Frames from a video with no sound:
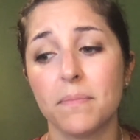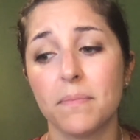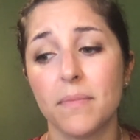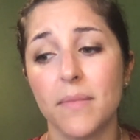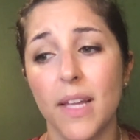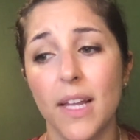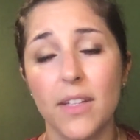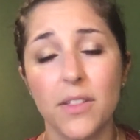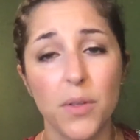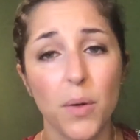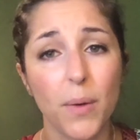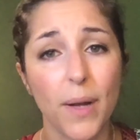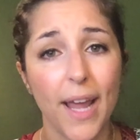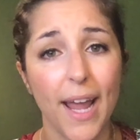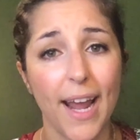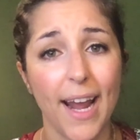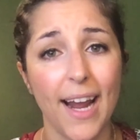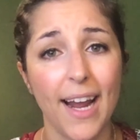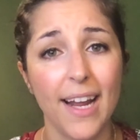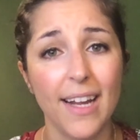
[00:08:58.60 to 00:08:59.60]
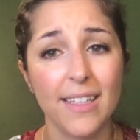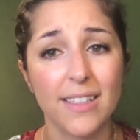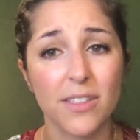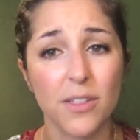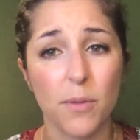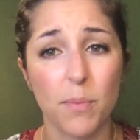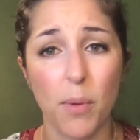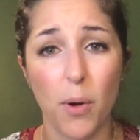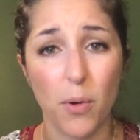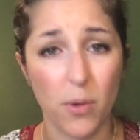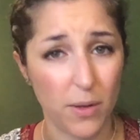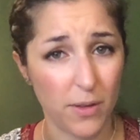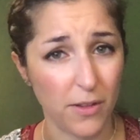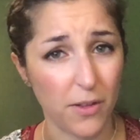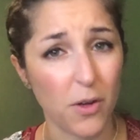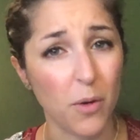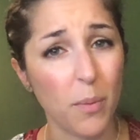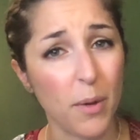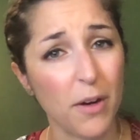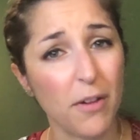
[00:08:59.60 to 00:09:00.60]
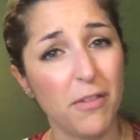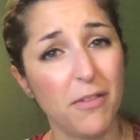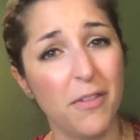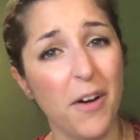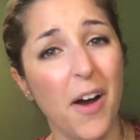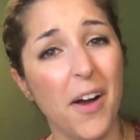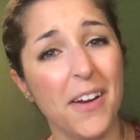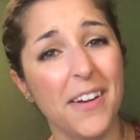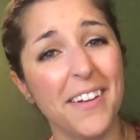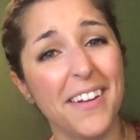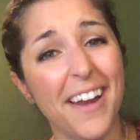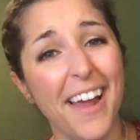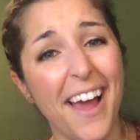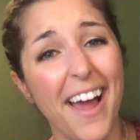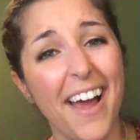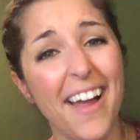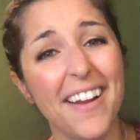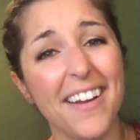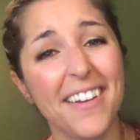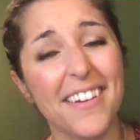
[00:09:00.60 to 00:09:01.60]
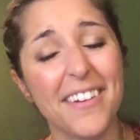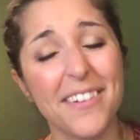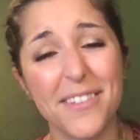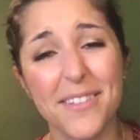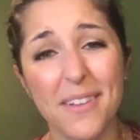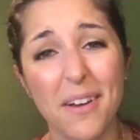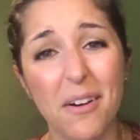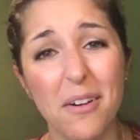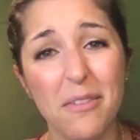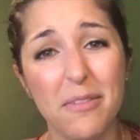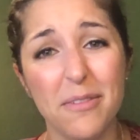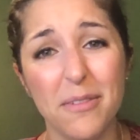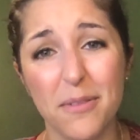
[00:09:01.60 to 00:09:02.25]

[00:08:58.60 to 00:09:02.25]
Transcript: it's okay to poke a little bit of fun at yourself,